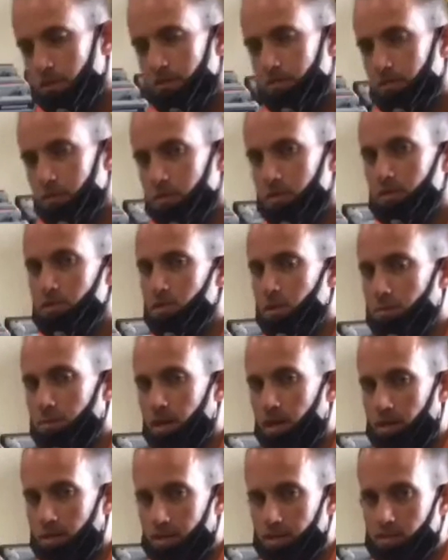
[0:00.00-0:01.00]
movement influence
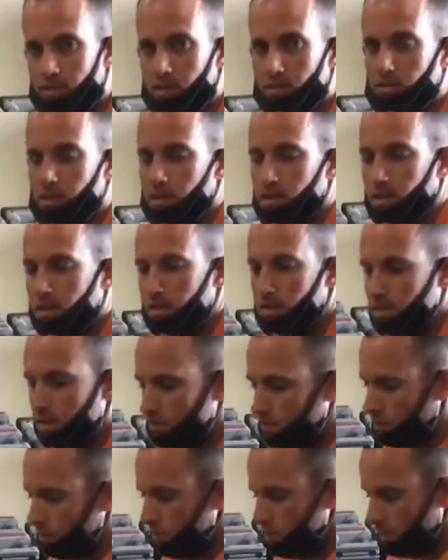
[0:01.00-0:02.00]
your pain? That's going to be a
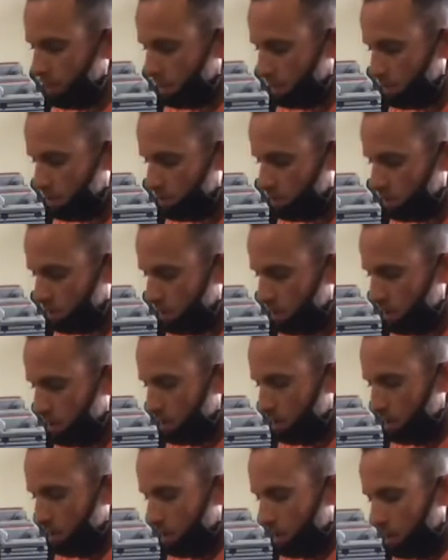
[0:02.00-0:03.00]
tough one to answer
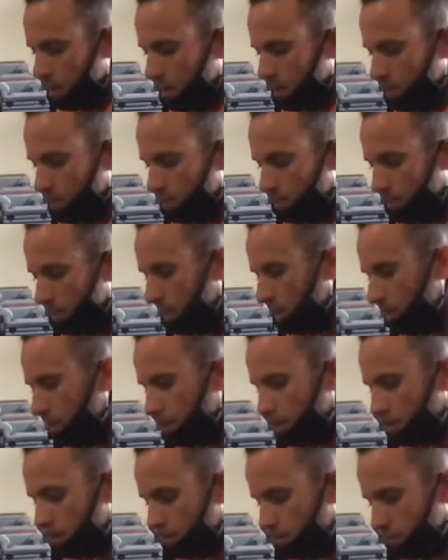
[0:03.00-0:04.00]

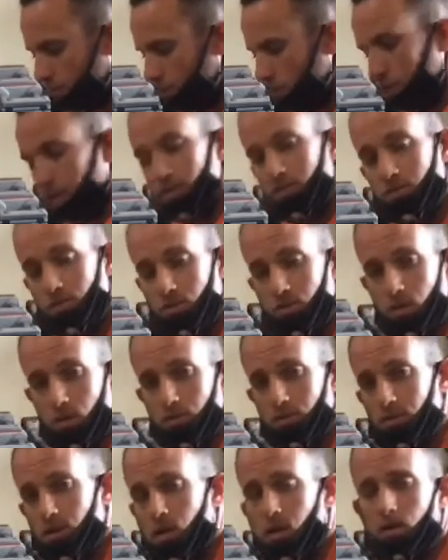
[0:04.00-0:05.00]
if you answered
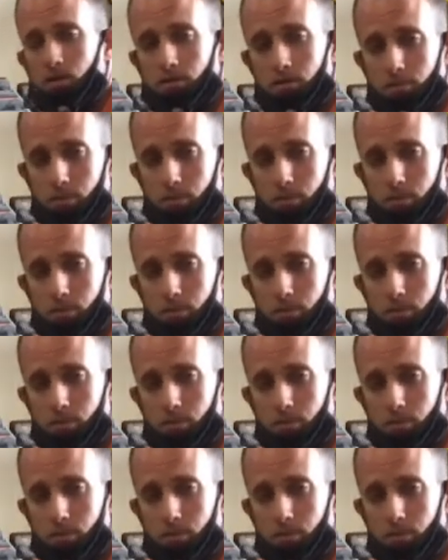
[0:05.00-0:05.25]
no to